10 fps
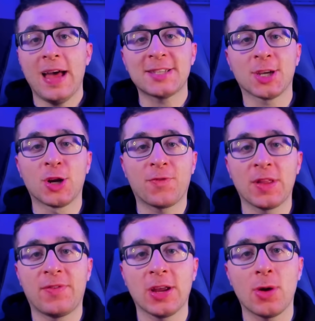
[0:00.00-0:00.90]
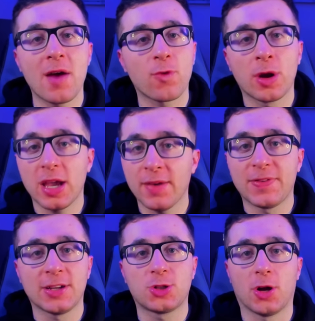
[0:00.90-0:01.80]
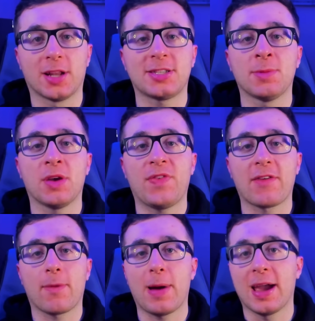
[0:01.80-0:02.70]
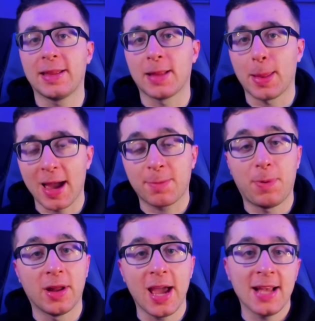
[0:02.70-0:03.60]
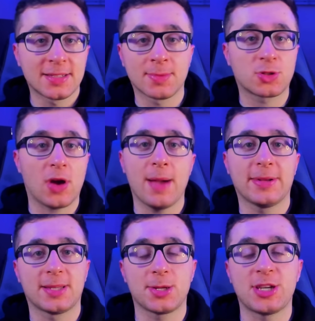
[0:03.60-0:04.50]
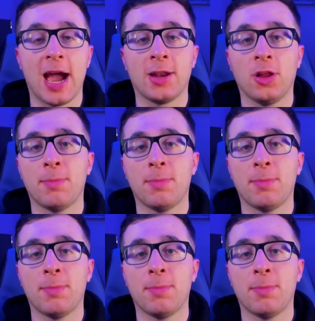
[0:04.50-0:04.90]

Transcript: That's going to do it for the video, everyone. If you enjoyed it, do me a favor by hitting the like button and subscribing to the channel.